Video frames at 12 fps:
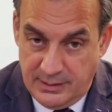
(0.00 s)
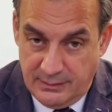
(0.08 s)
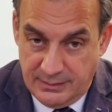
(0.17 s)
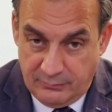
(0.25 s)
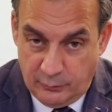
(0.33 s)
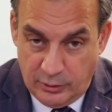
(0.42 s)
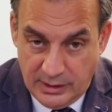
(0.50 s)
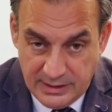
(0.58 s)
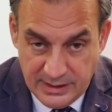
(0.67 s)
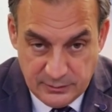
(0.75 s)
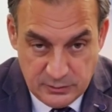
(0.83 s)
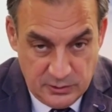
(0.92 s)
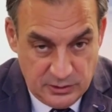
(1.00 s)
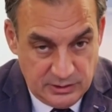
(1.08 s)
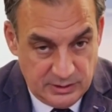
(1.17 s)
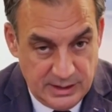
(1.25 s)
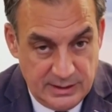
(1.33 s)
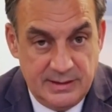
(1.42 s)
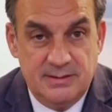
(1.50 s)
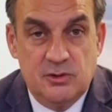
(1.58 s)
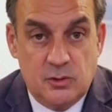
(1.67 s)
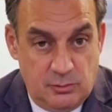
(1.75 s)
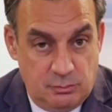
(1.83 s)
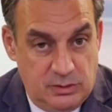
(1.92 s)
Before getting into it, I need
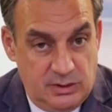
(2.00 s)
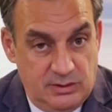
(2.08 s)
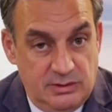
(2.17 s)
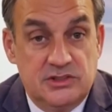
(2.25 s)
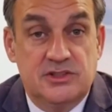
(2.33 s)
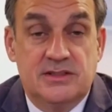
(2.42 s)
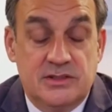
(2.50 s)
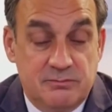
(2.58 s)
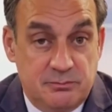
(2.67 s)
to apologize